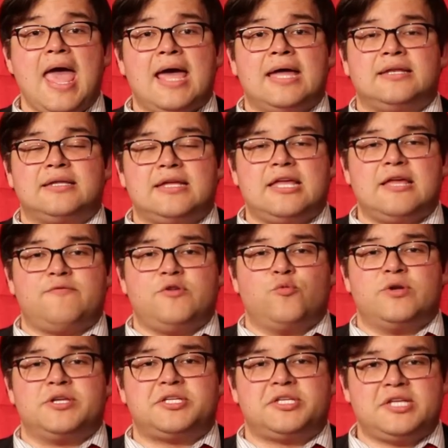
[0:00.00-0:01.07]
And if you
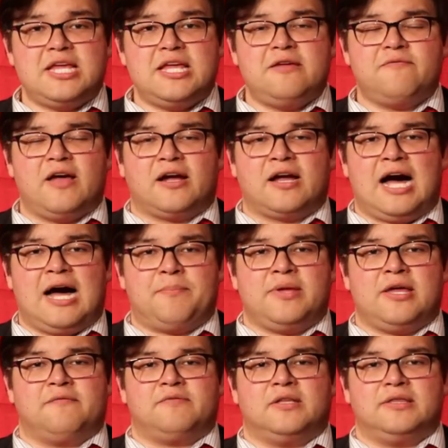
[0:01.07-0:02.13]
receive a
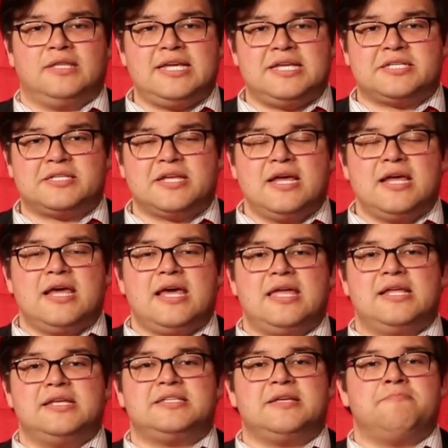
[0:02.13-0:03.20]
copy of the lease,
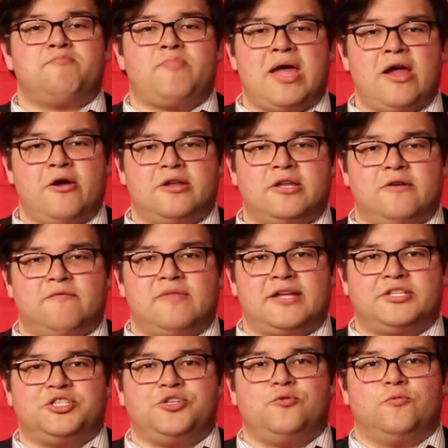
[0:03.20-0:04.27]
it is imperative
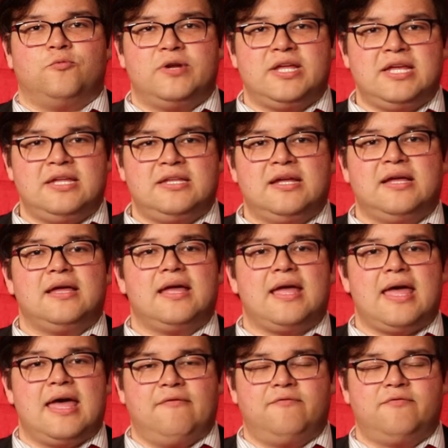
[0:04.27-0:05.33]
that you read
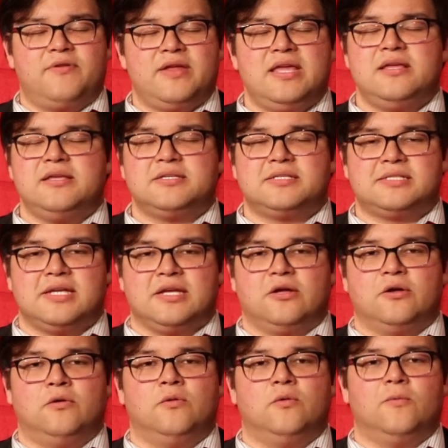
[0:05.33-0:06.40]
every
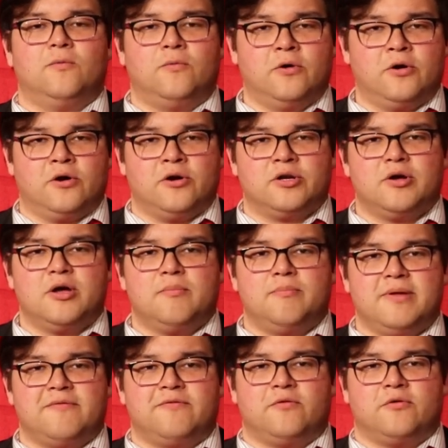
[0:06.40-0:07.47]
single word
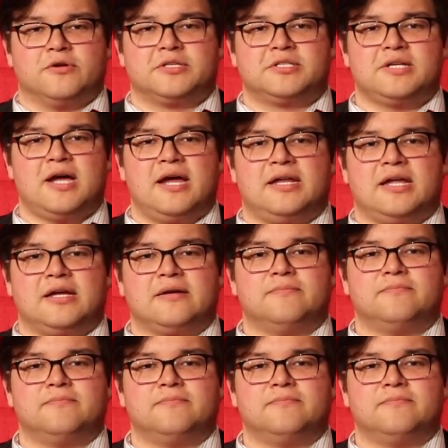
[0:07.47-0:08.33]
before signing.